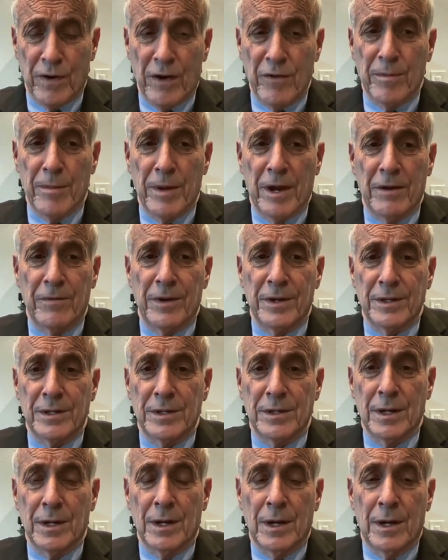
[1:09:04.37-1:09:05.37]
survivor
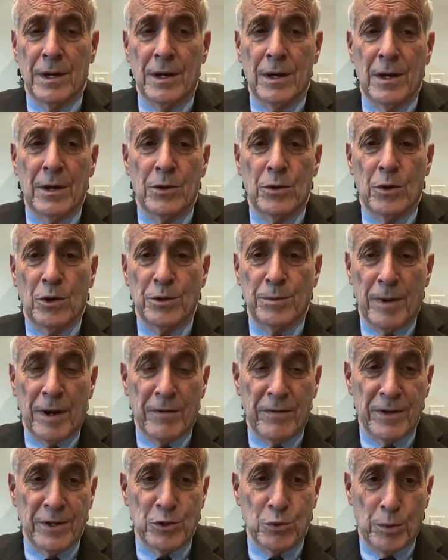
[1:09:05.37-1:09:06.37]
benefits, those
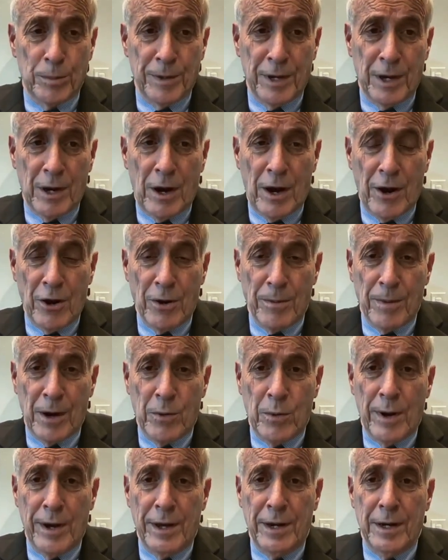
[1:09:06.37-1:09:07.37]
benefits will be higher
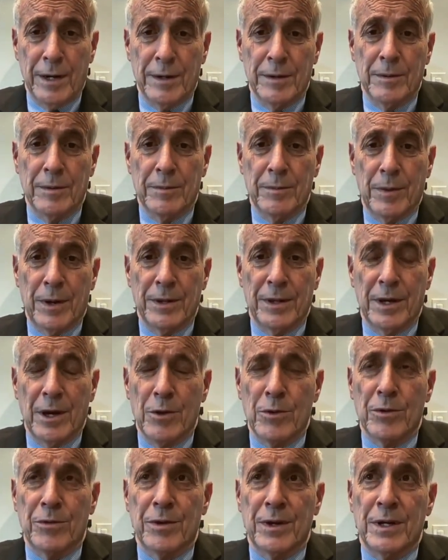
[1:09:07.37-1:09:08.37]
by waiting. But
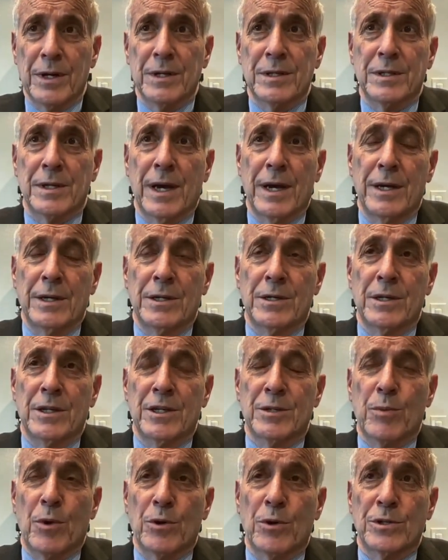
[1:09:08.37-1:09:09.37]
the other thing to say to
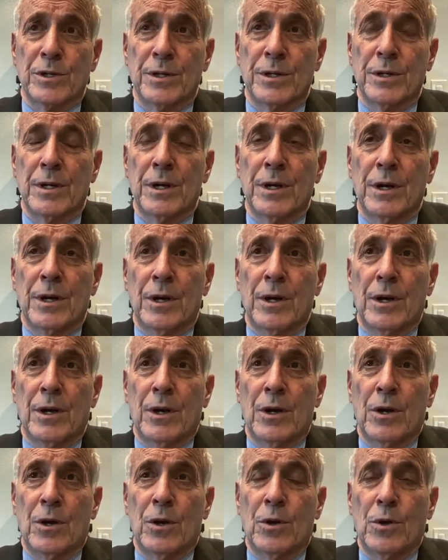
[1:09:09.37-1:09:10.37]
this person
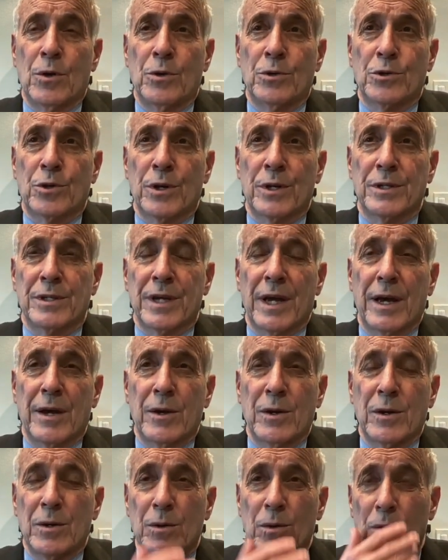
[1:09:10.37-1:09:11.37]
who's going to
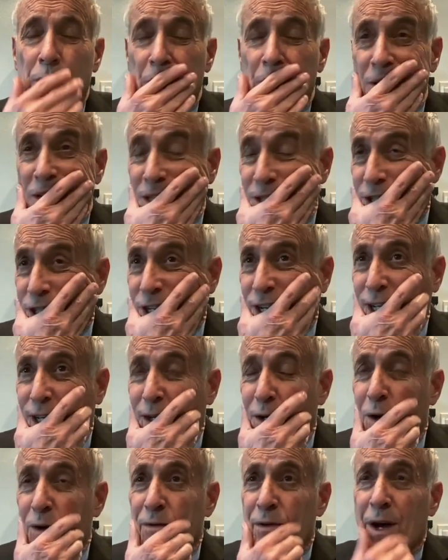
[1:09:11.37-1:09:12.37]
say,
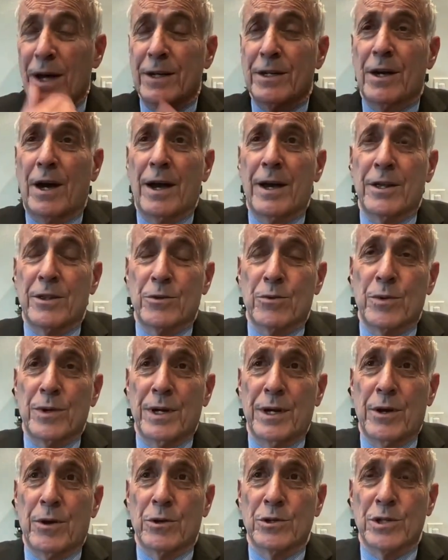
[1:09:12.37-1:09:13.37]
gee, if I die in
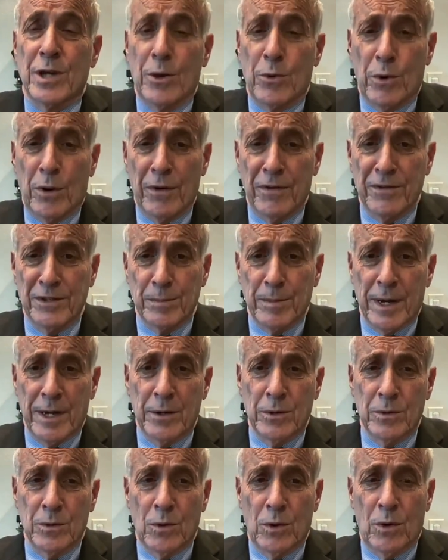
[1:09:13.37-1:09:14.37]
3 years, I will have
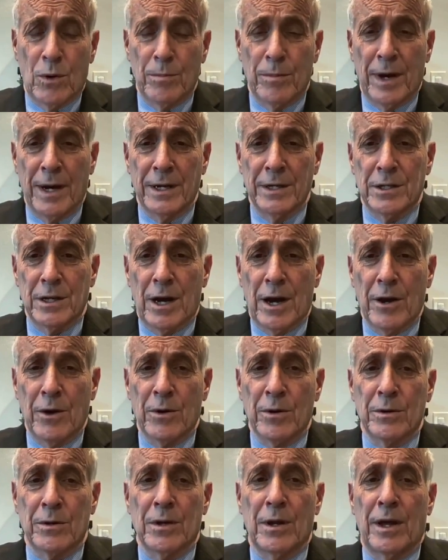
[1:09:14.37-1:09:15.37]
spent my
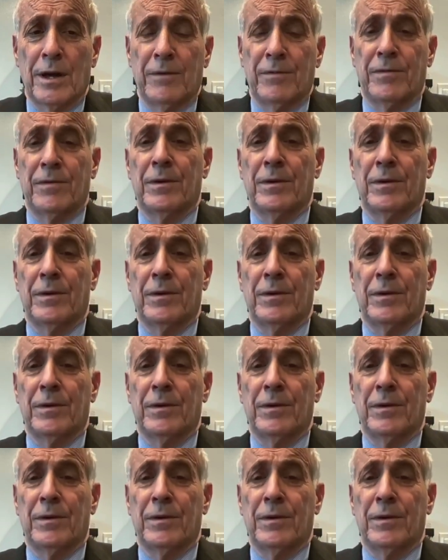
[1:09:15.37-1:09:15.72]
entire